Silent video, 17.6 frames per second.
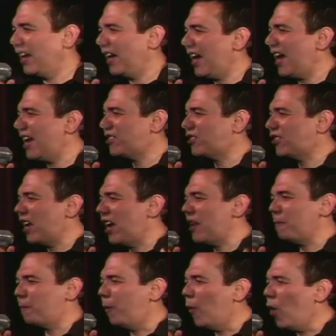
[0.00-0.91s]
It's
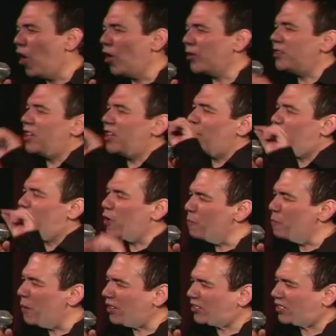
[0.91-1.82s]
important. If
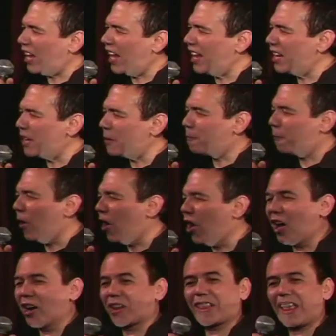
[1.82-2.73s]
you miss any
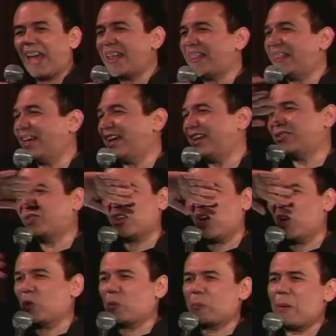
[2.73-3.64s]
part, then the
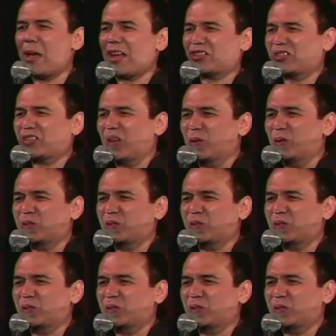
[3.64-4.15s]
joke makes no